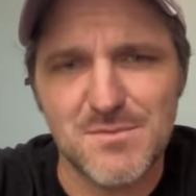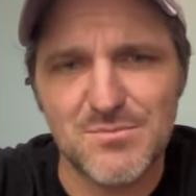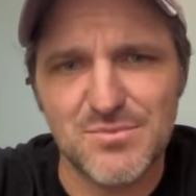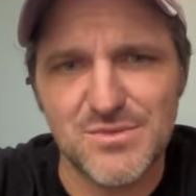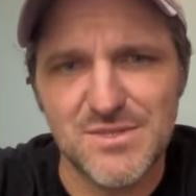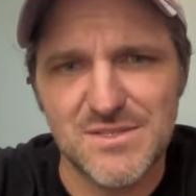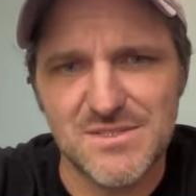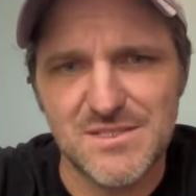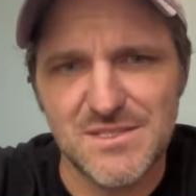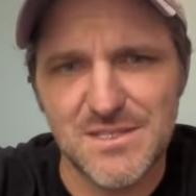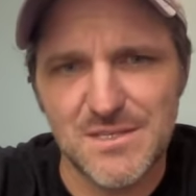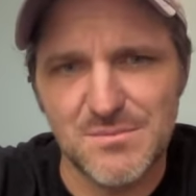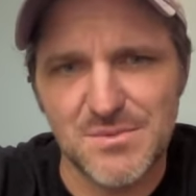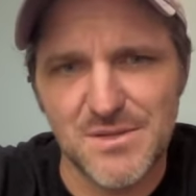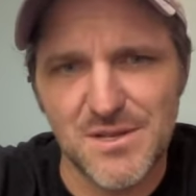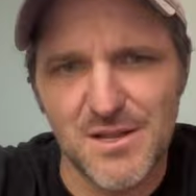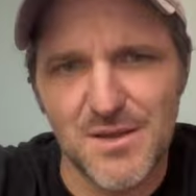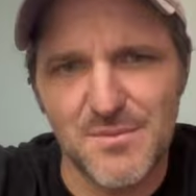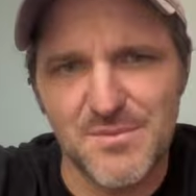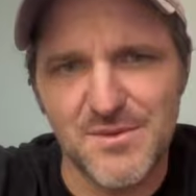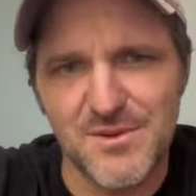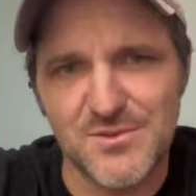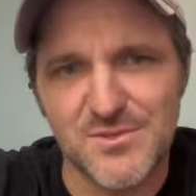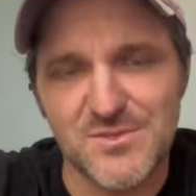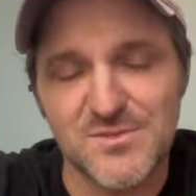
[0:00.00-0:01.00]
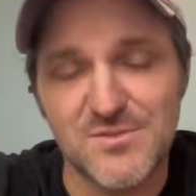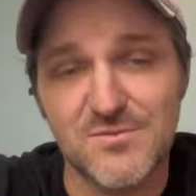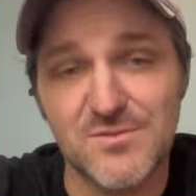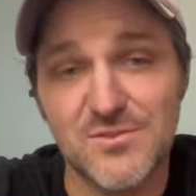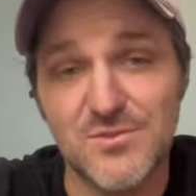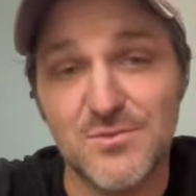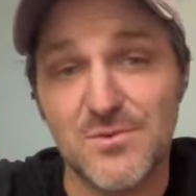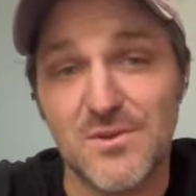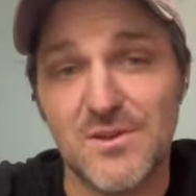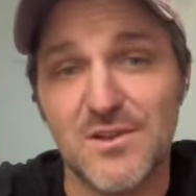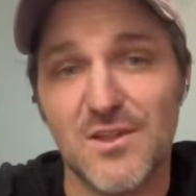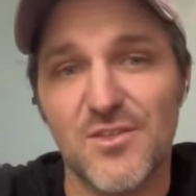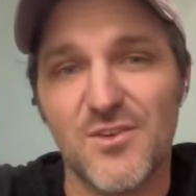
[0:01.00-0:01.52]
Please keep it up. Here's
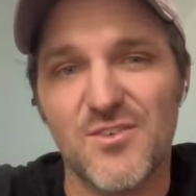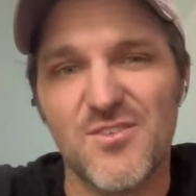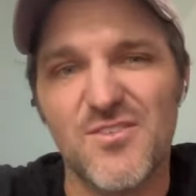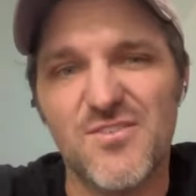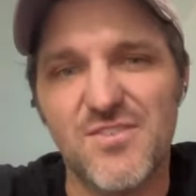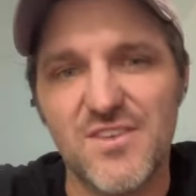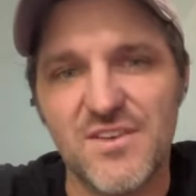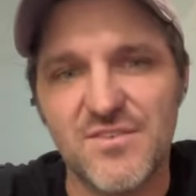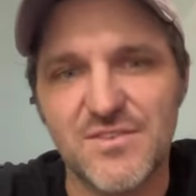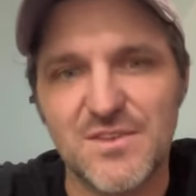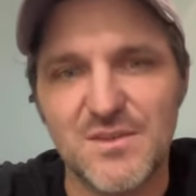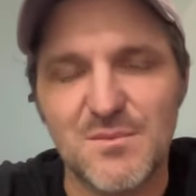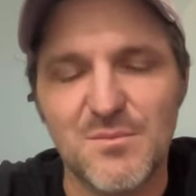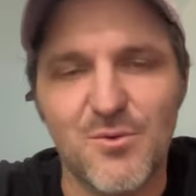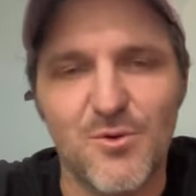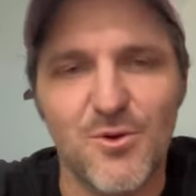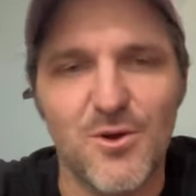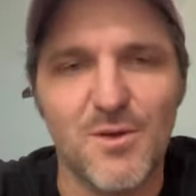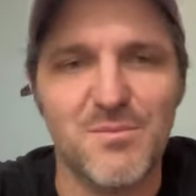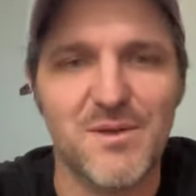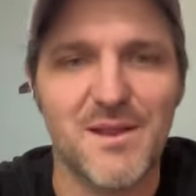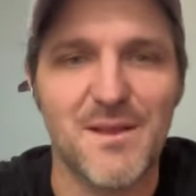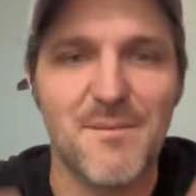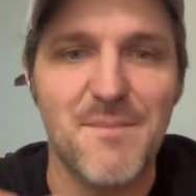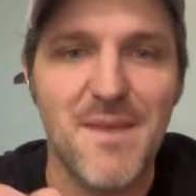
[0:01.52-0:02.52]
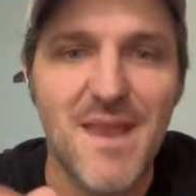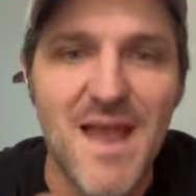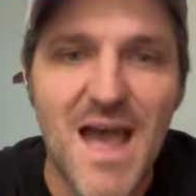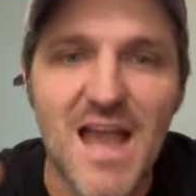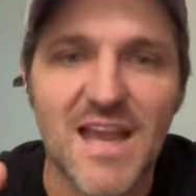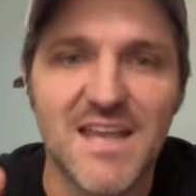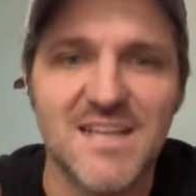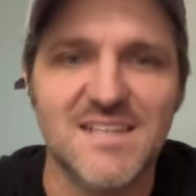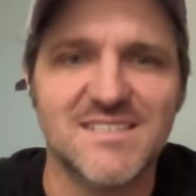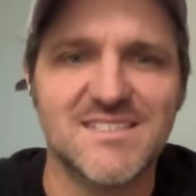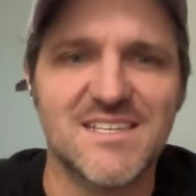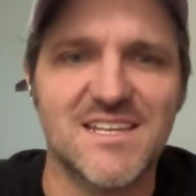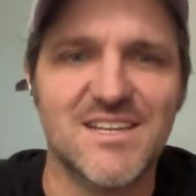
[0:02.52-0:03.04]
to another 50 more. But I'm
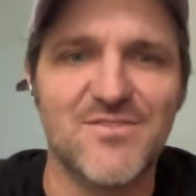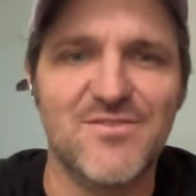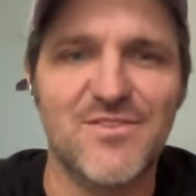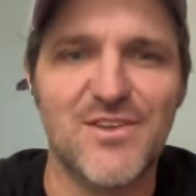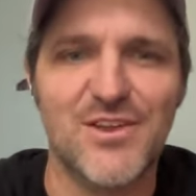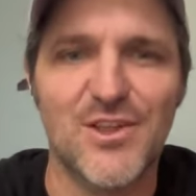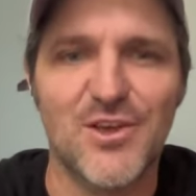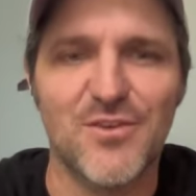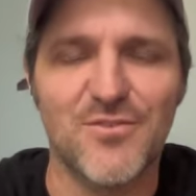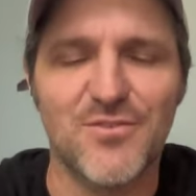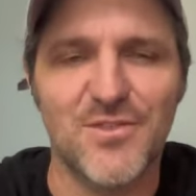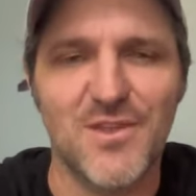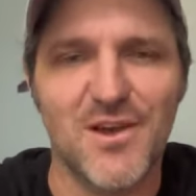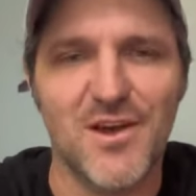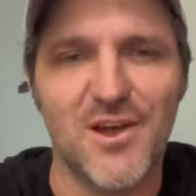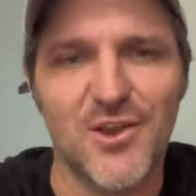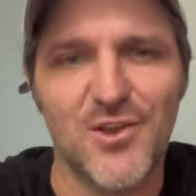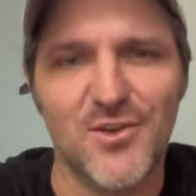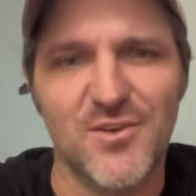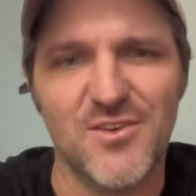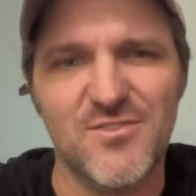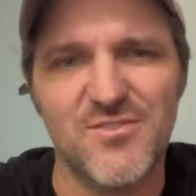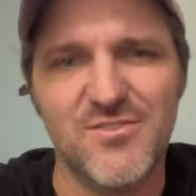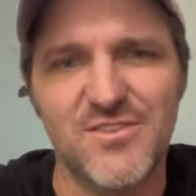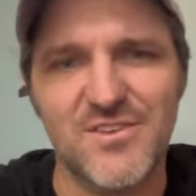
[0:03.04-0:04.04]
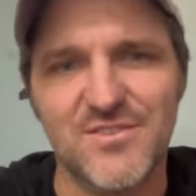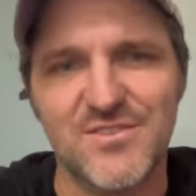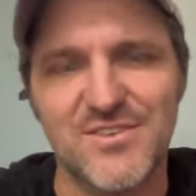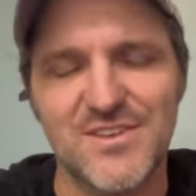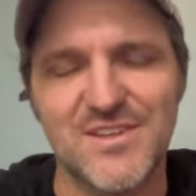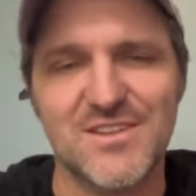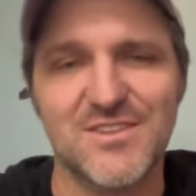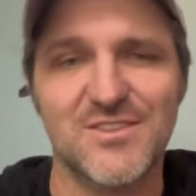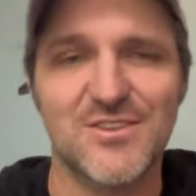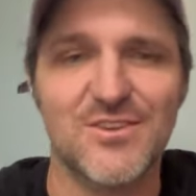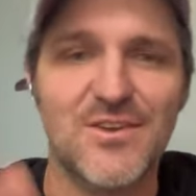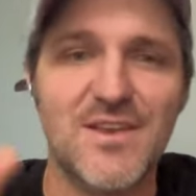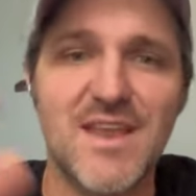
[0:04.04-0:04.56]
not going to send a video for the
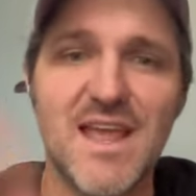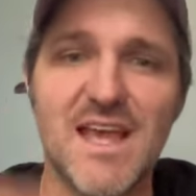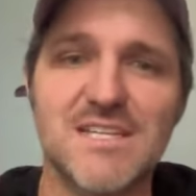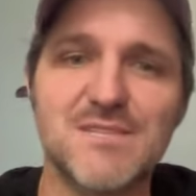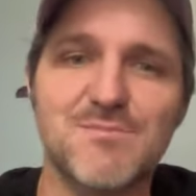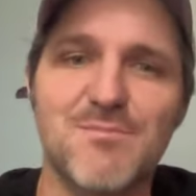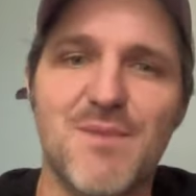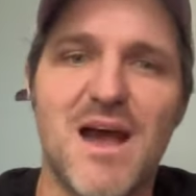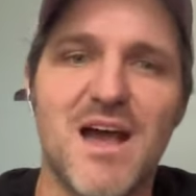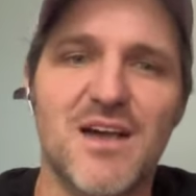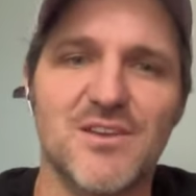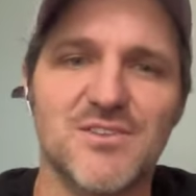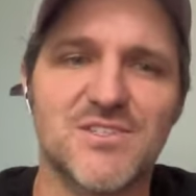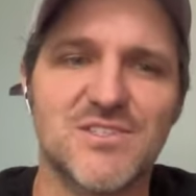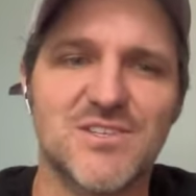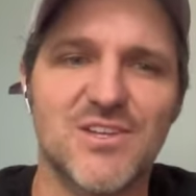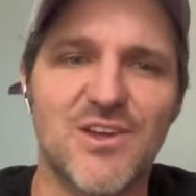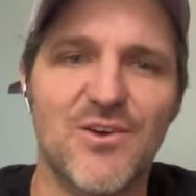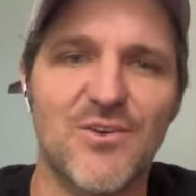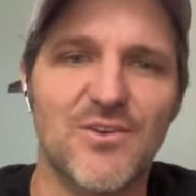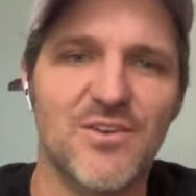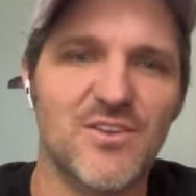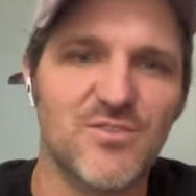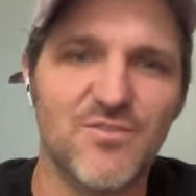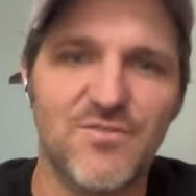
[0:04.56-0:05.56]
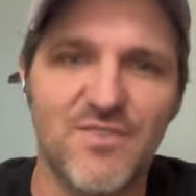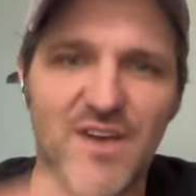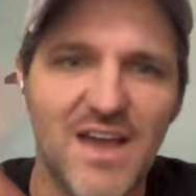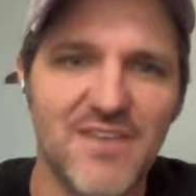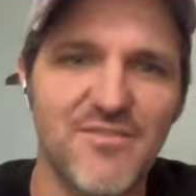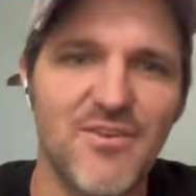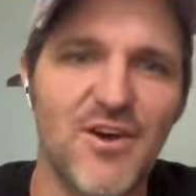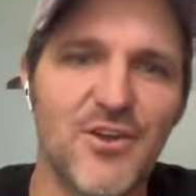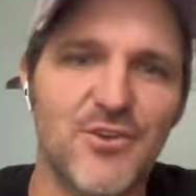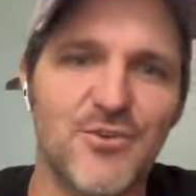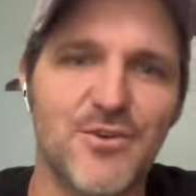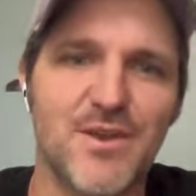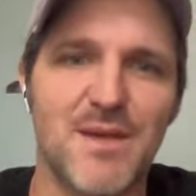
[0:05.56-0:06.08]
150th. Your next milestone is
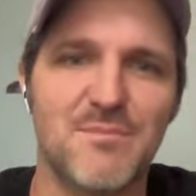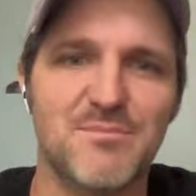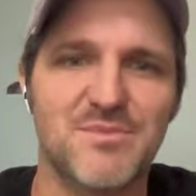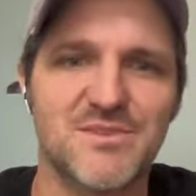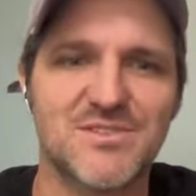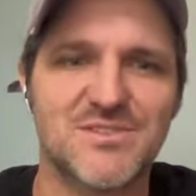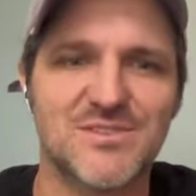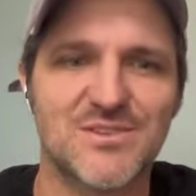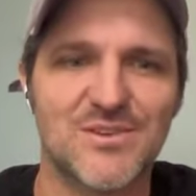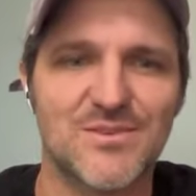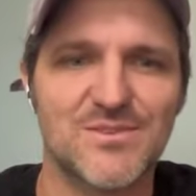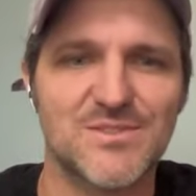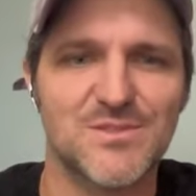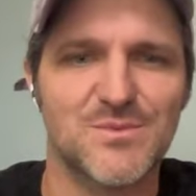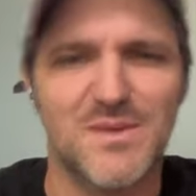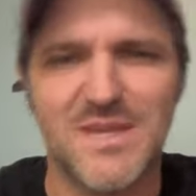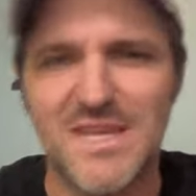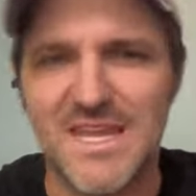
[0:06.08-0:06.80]
500 episodes.